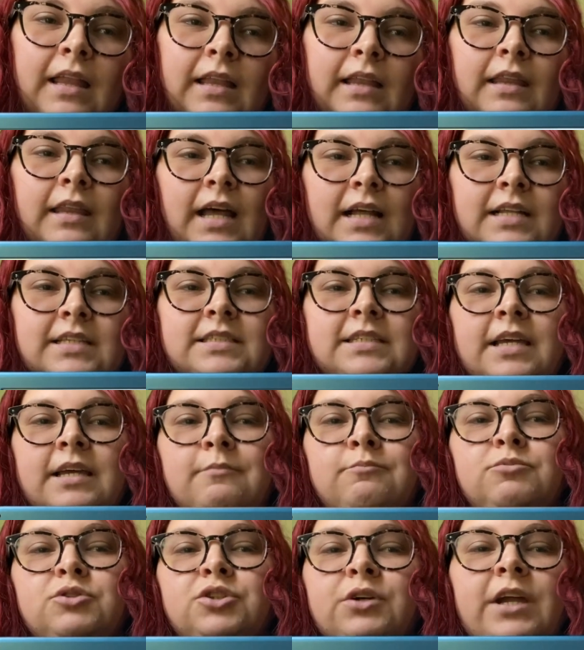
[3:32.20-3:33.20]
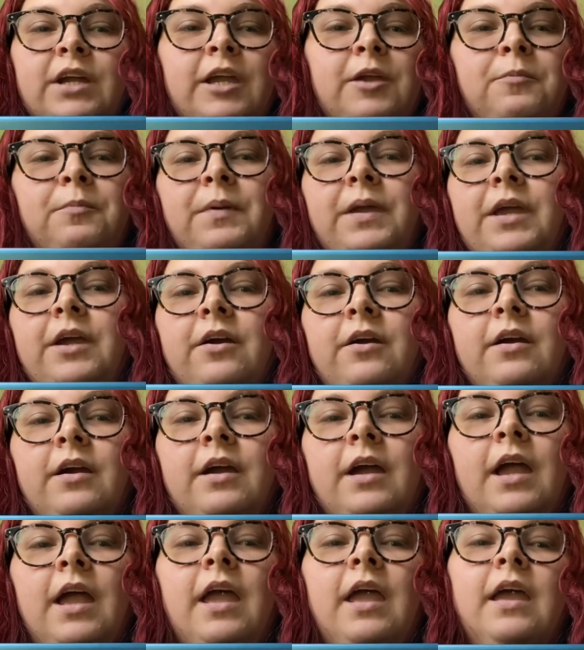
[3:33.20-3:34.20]
lets him drink
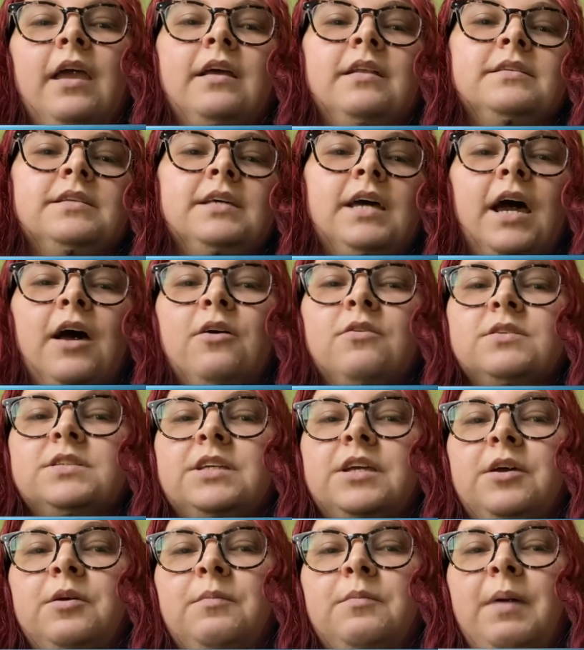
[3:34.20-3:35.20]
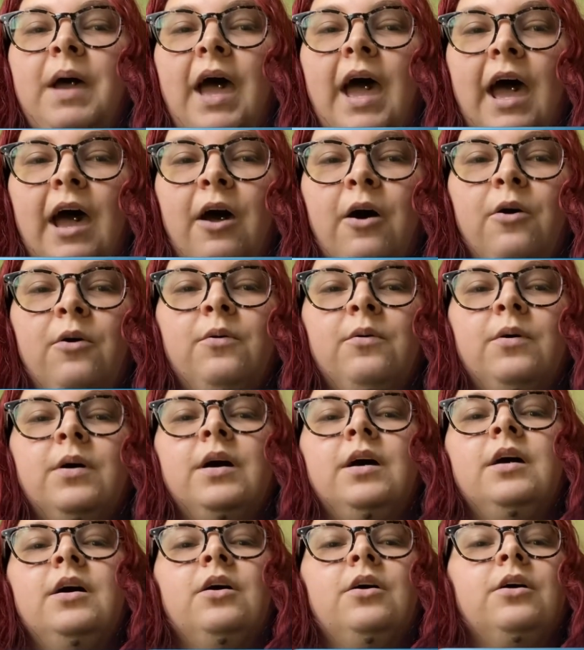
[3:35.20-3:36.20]
beer and tells him who
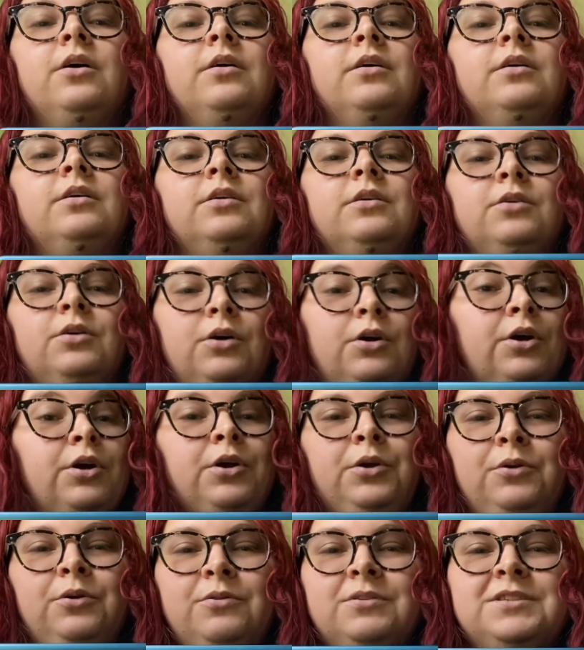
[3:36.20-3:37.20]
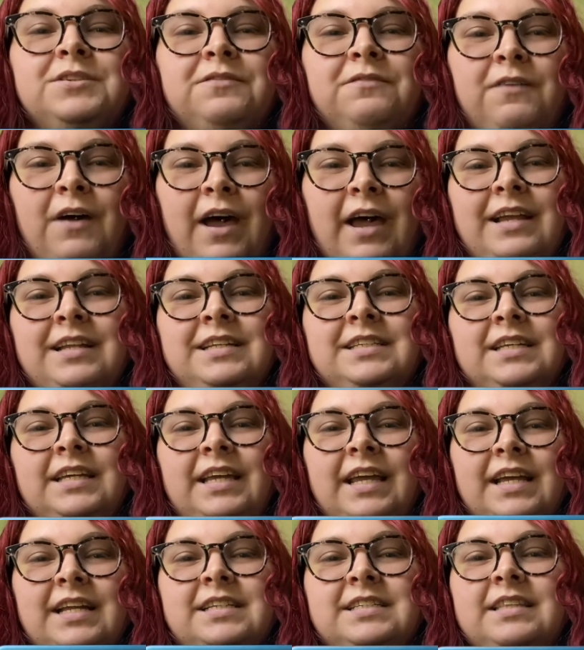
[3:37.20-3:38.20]
to find to
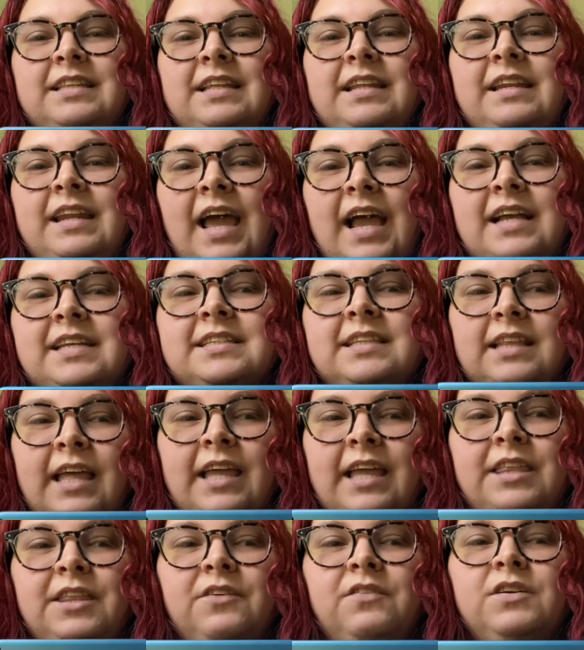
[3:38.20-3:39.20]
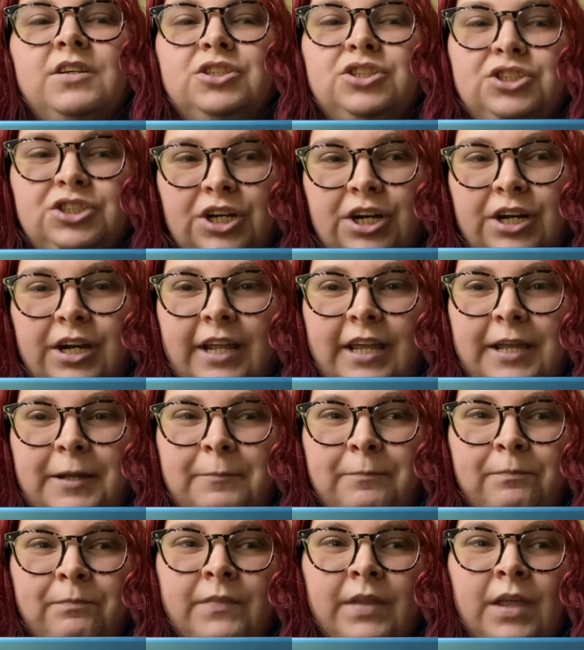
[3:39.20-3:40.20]
get to the next length of his journey.
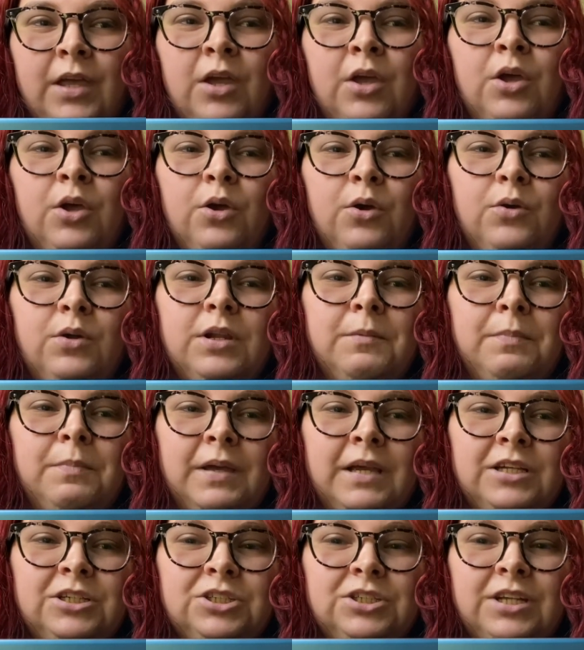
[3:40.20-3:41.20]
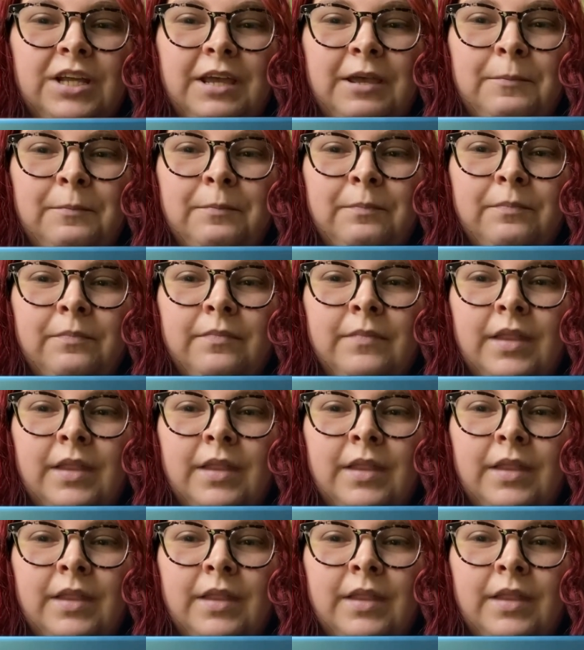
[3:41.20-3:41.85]
Utnapishtim